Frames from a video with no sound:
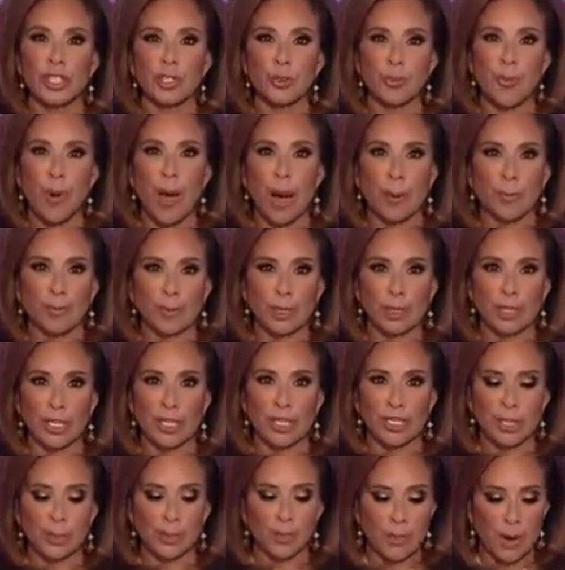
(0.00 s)

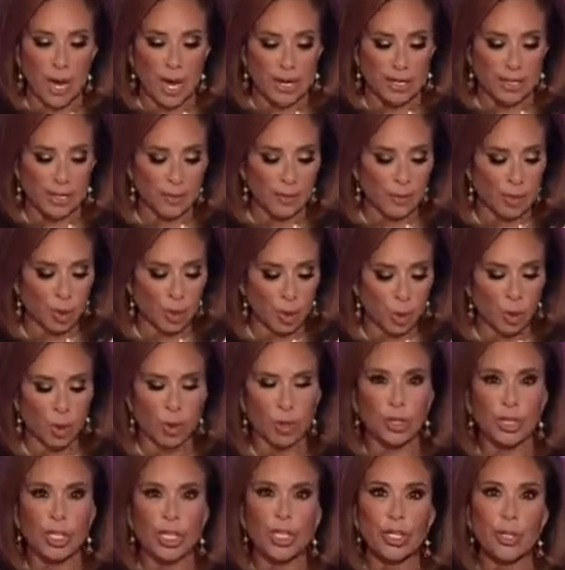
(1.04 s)
populated by the
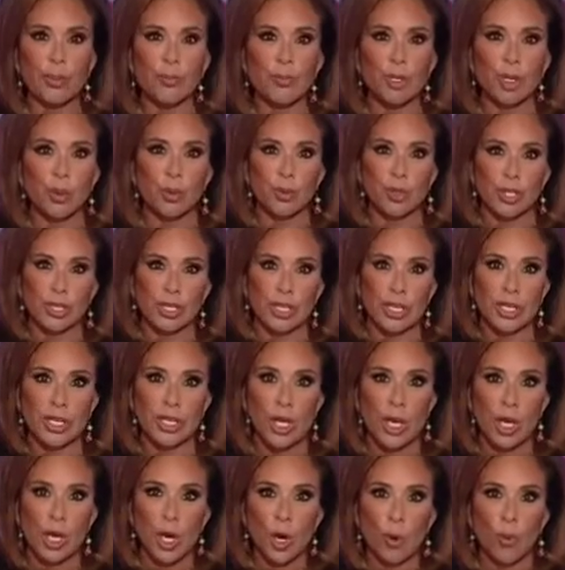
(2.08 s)
minority community,
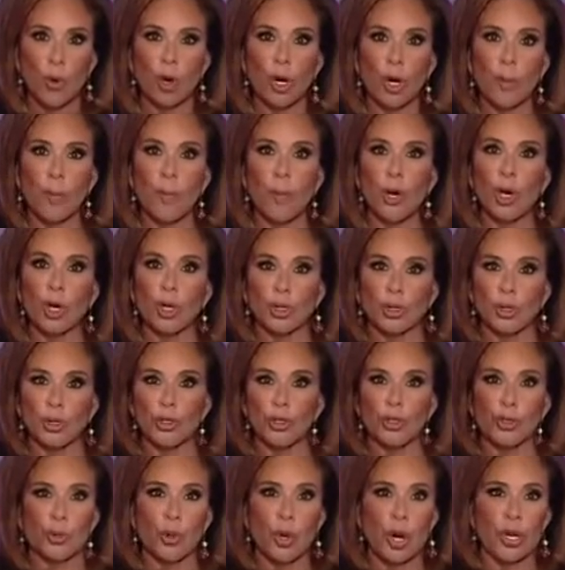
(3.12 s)
where
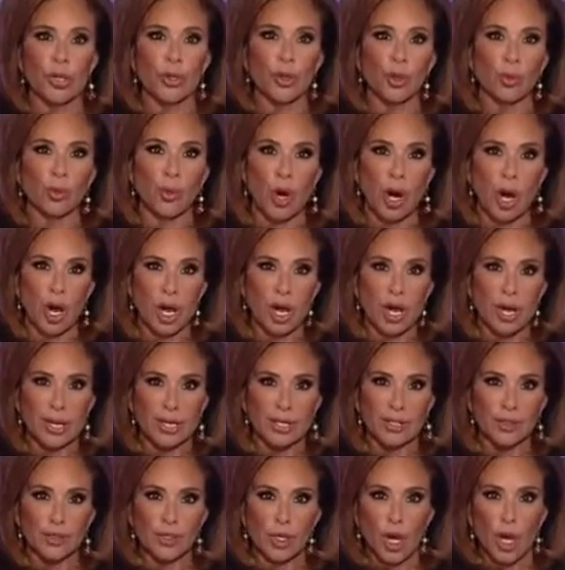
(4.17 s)
murders are on the
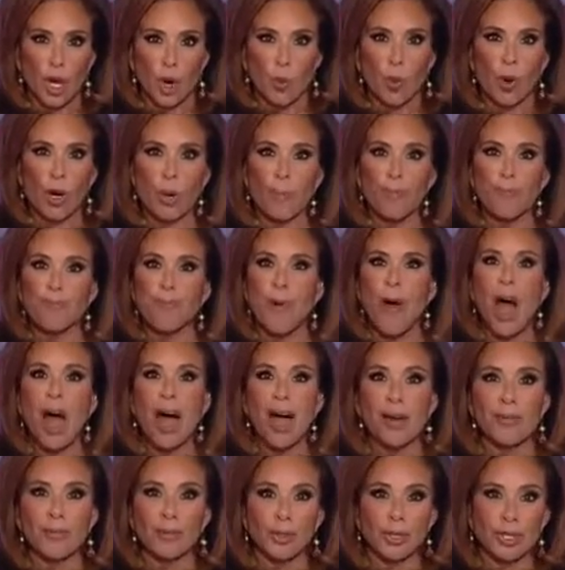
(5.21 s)
rise, where
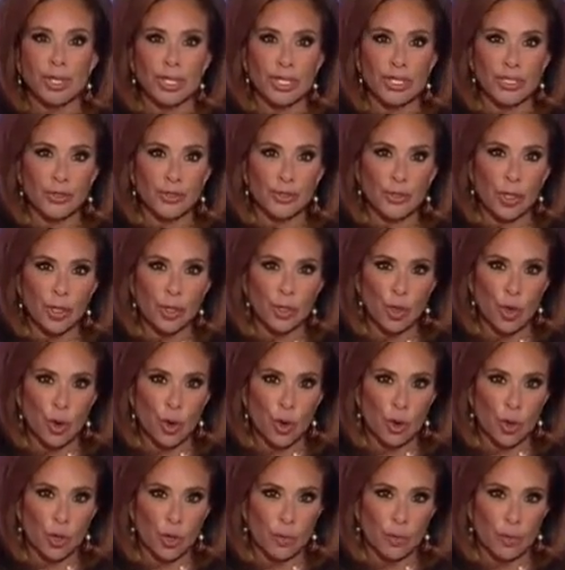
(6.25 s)
poverty is the
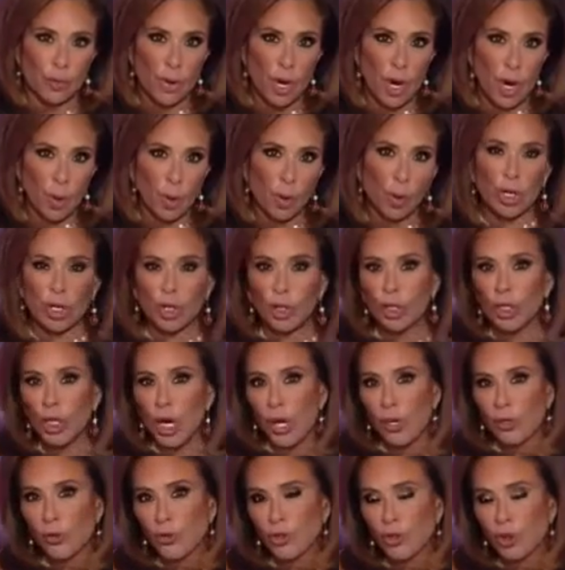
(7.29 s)
norm, where
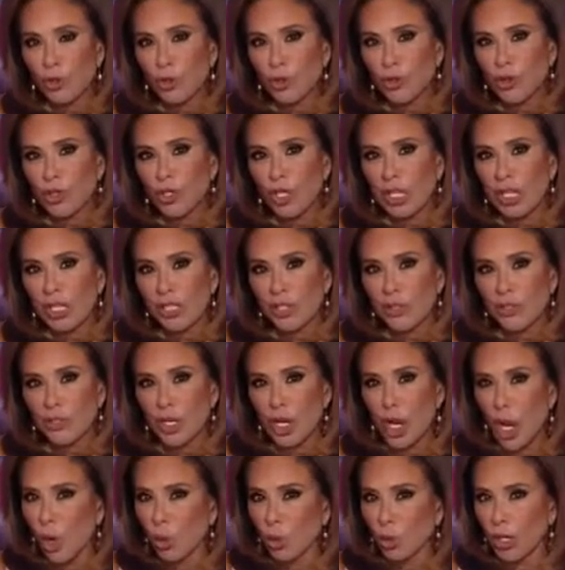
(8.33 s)
guns are seen as
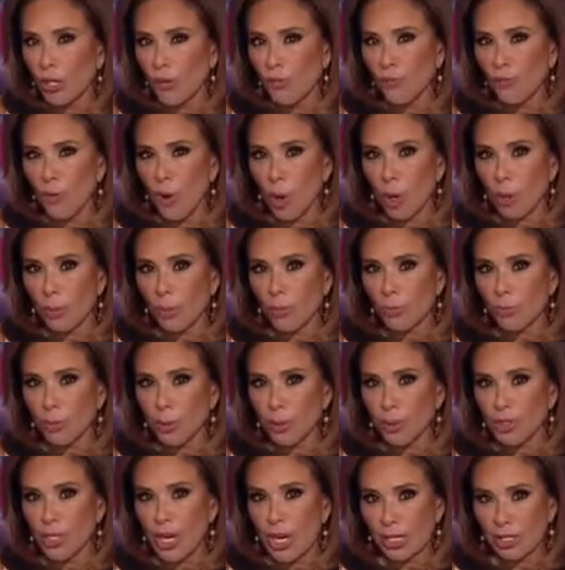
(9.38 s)
the only form of
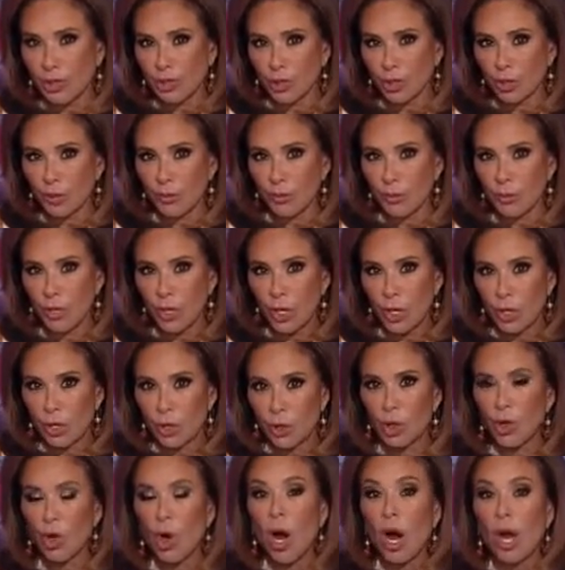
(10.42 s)
protection,
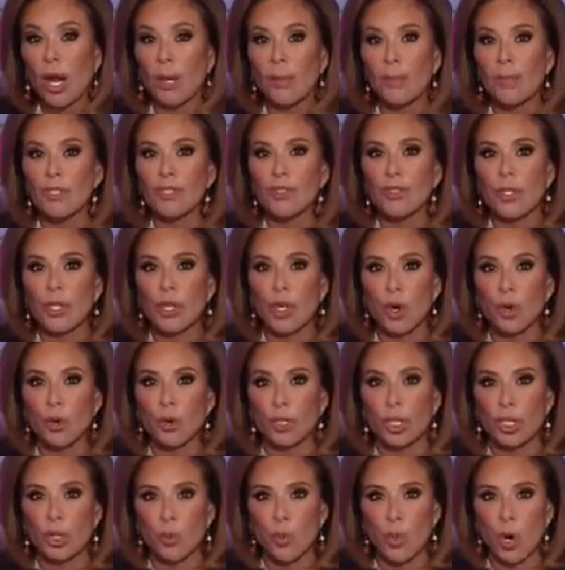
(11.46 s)
crime is the
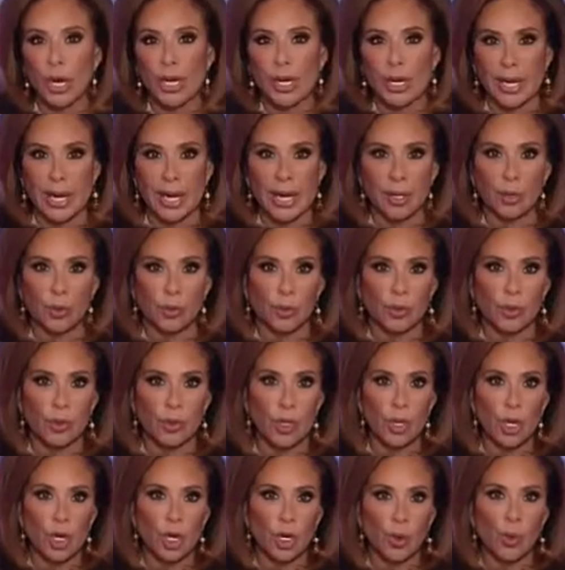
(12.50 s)
only way out,
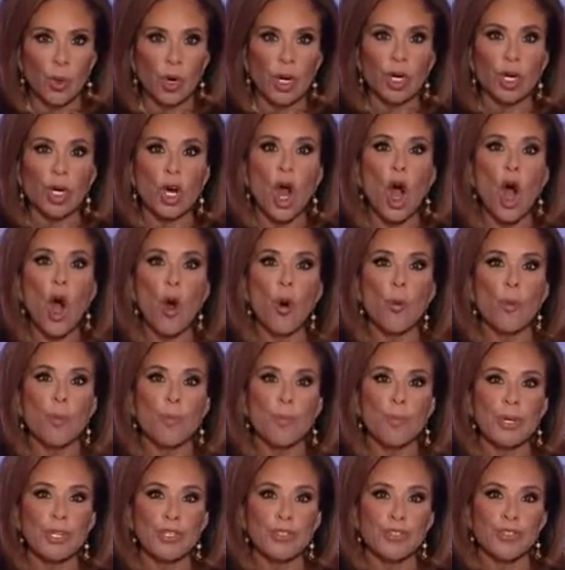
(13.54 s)
where
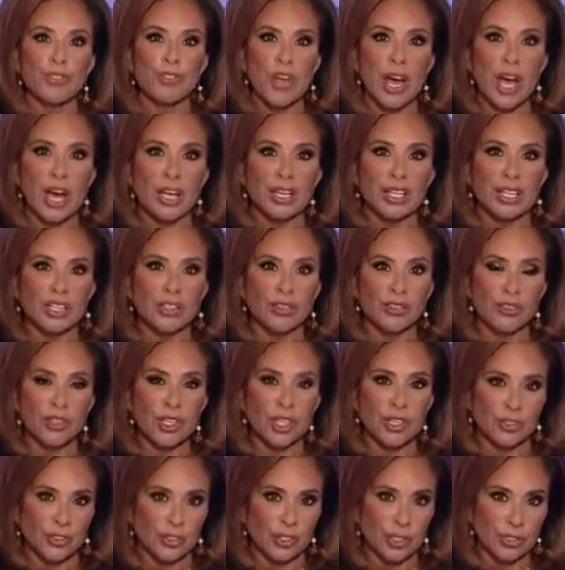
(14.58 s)
hope is
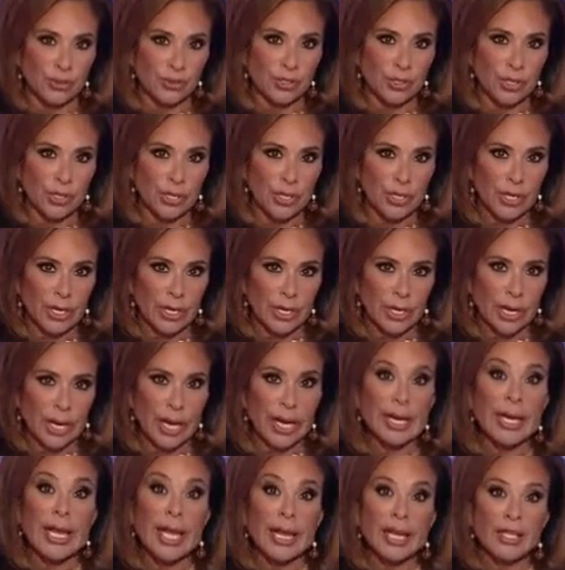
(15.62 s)
non-existent.
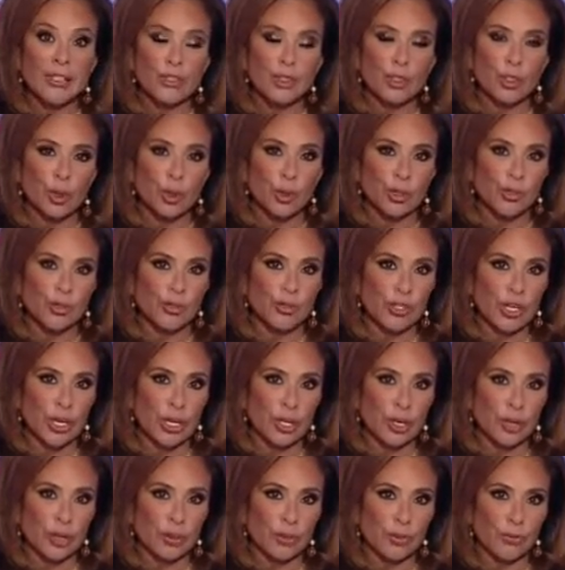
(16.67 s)
And ask
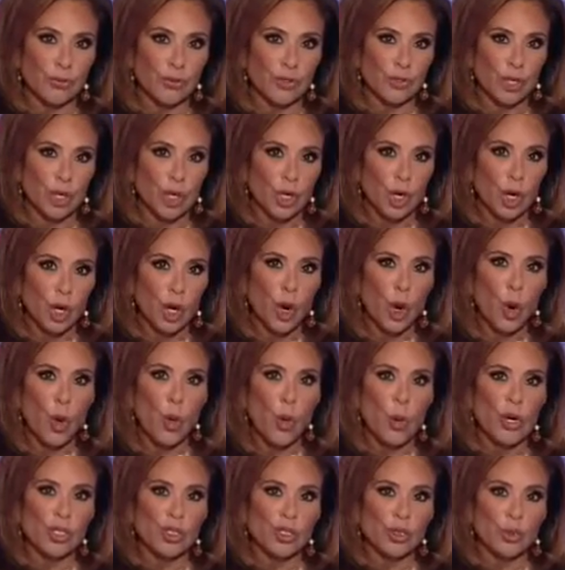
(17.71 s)
yourselves,
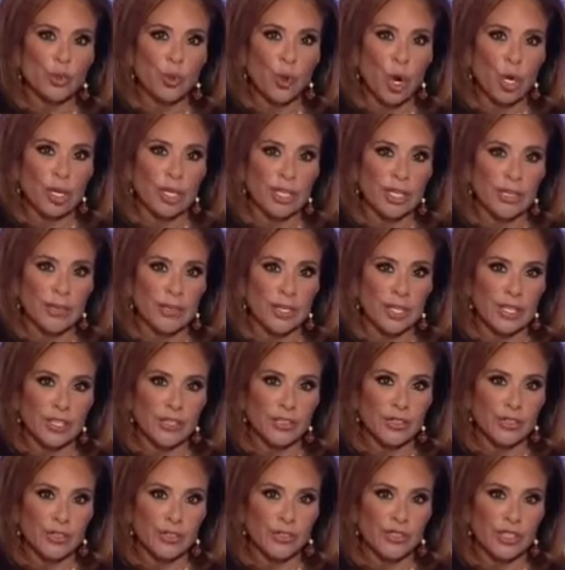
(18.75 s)
Who is running
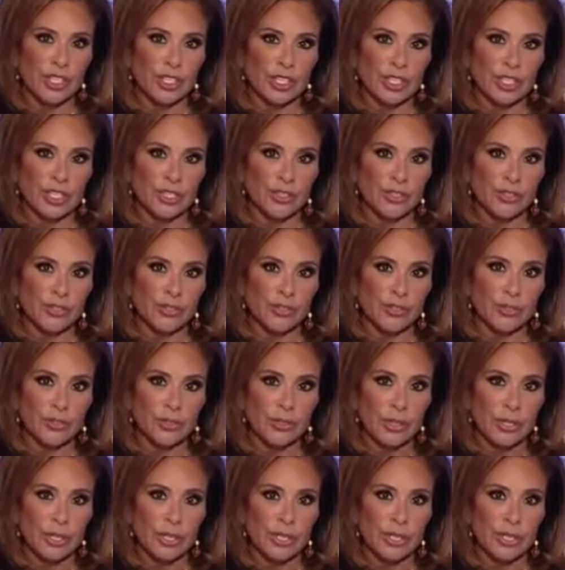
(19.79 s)
these cities?